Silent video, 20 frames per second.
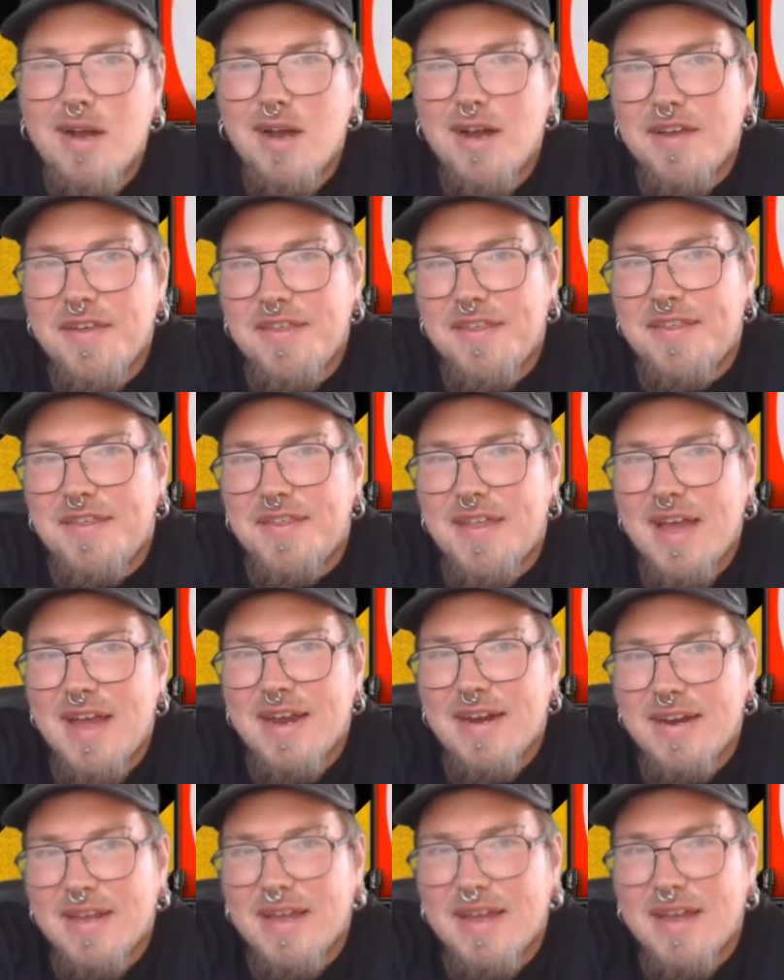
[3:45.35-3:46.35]
Other than
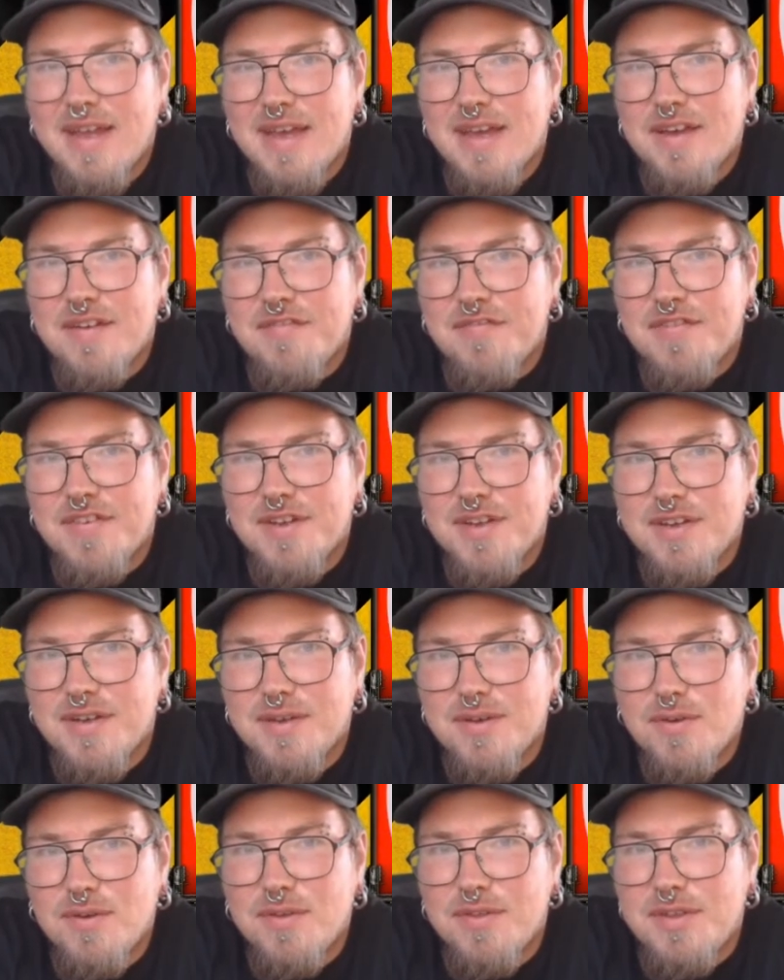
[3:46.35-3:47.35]
that, I have
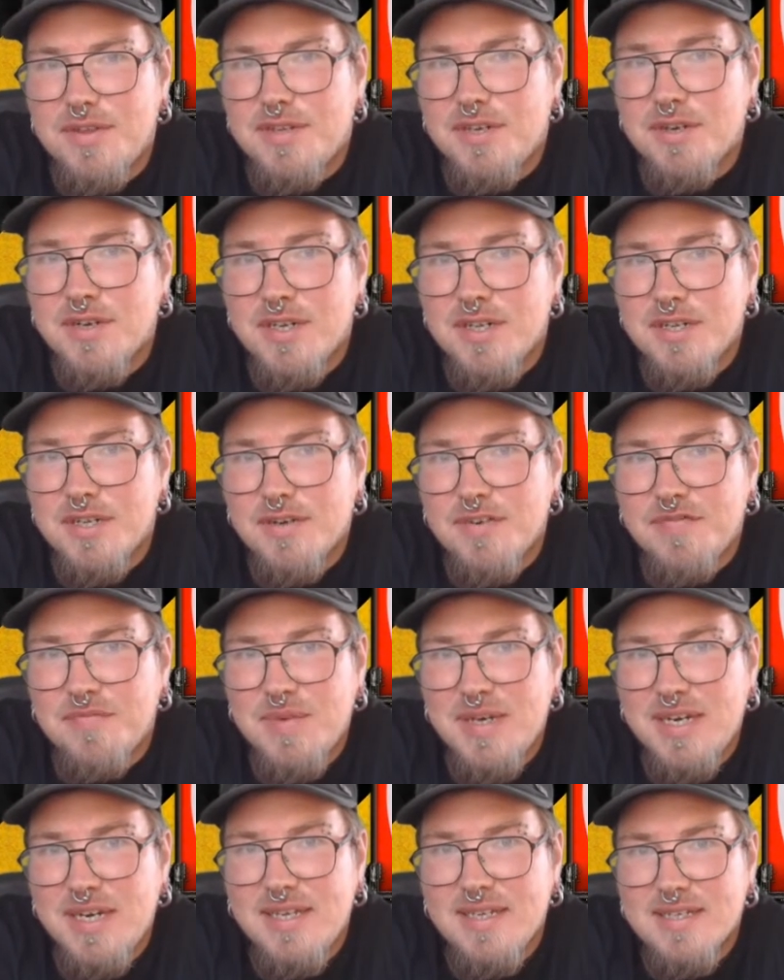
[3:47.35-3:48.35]
all the Dungeldorf
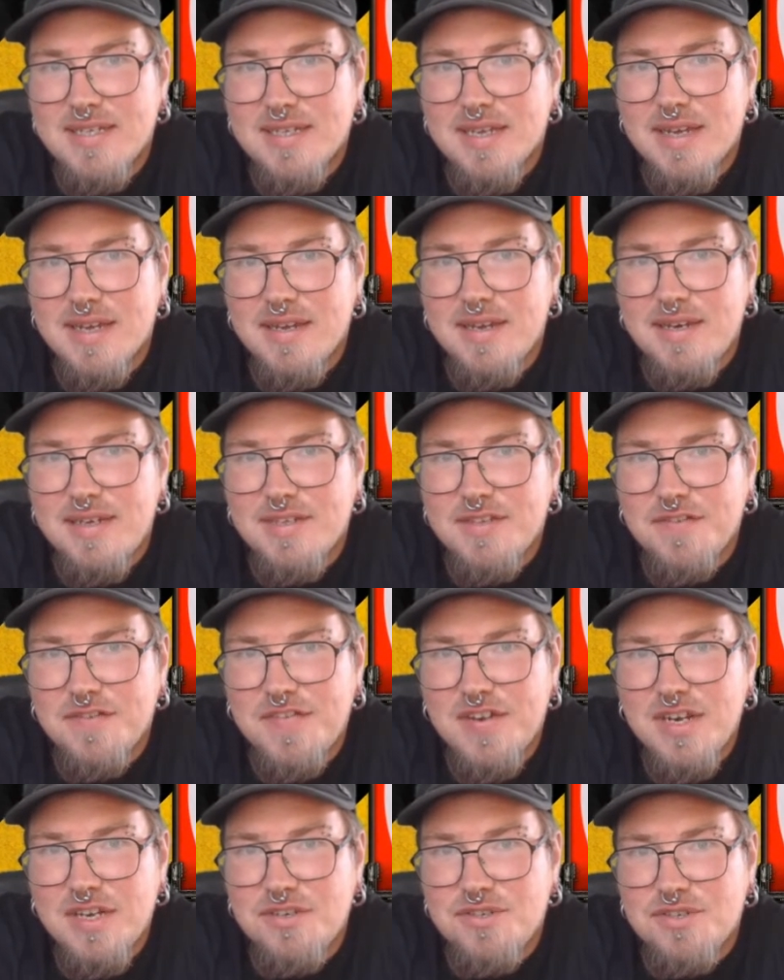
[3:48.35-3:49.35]
minis I need to
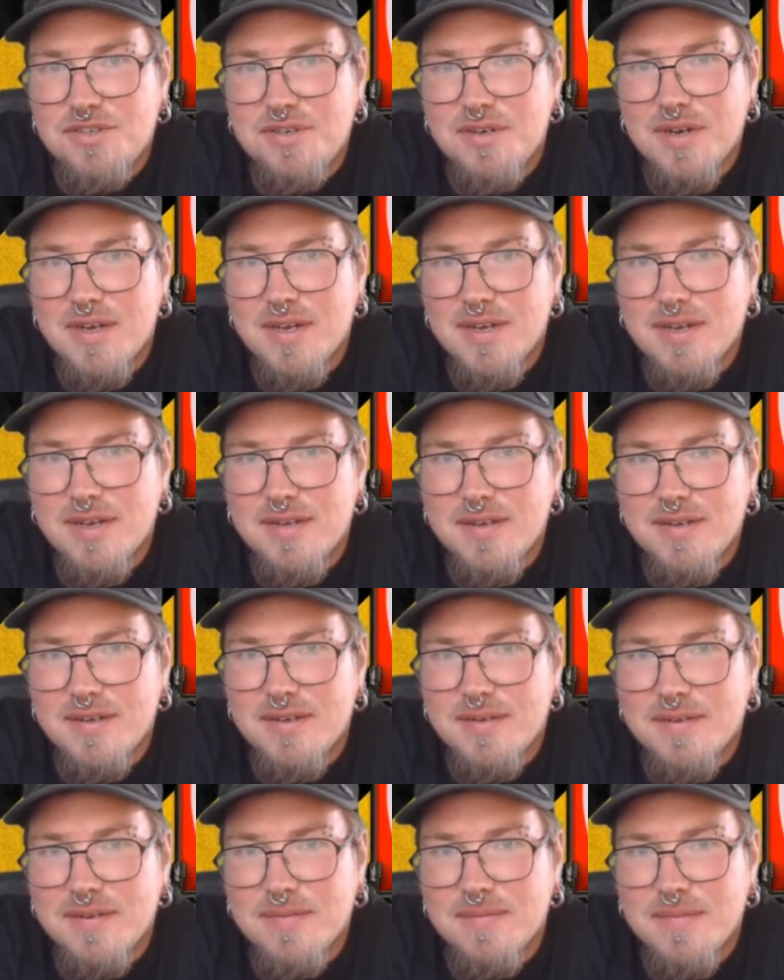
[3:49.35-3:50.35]
finish.
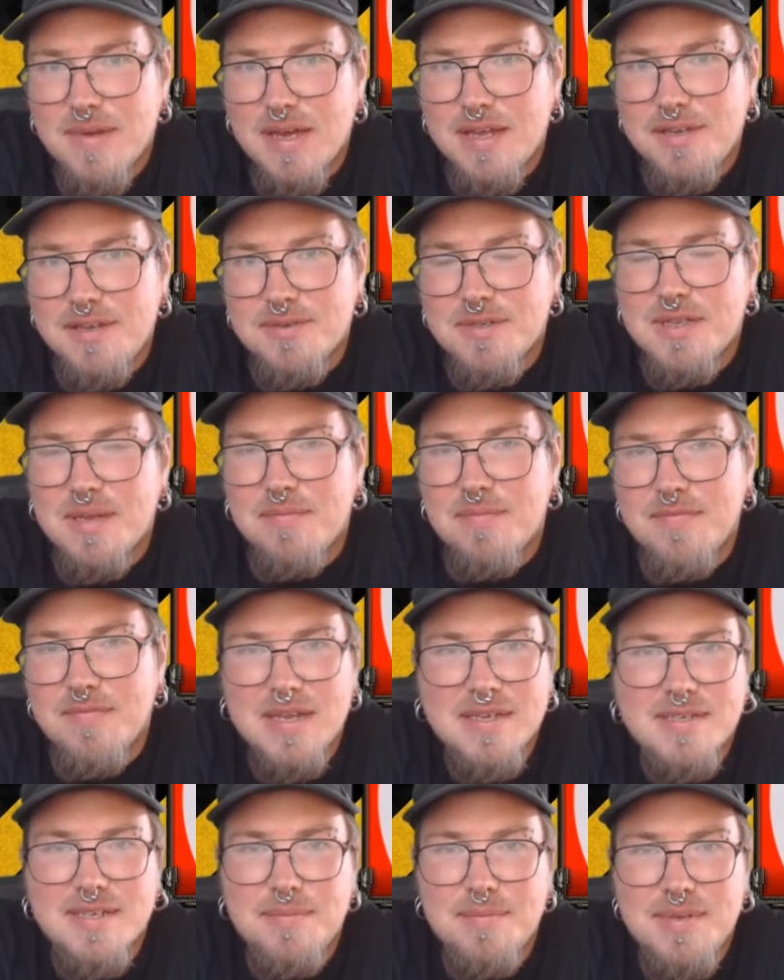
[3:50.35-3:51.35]
I use
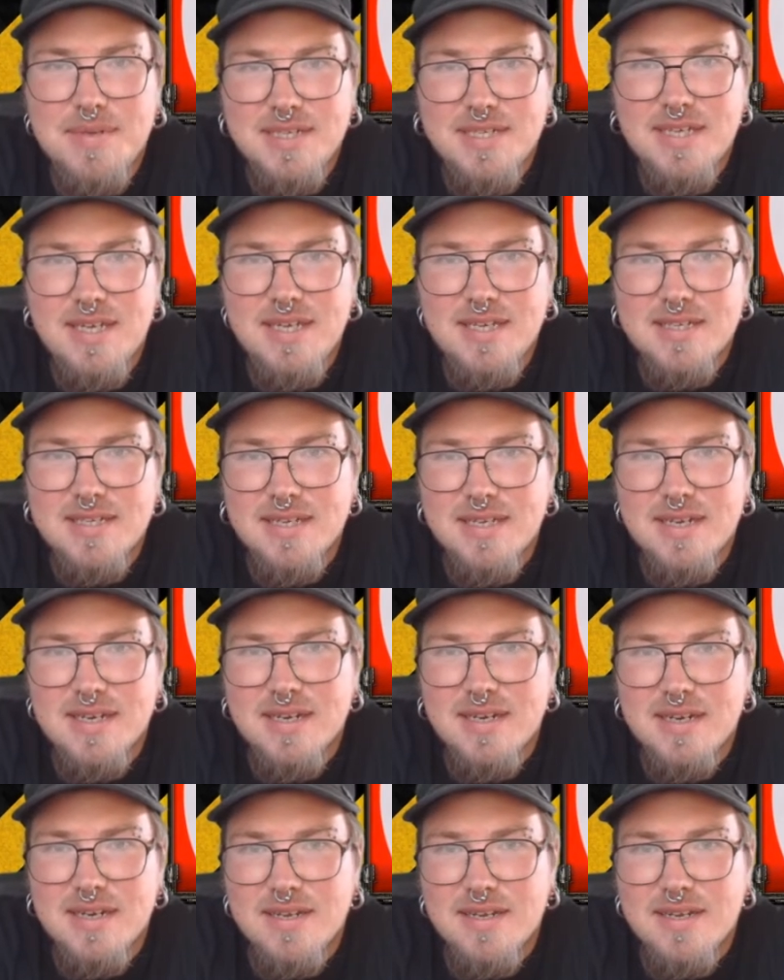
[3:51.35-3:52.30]
them as NPCs in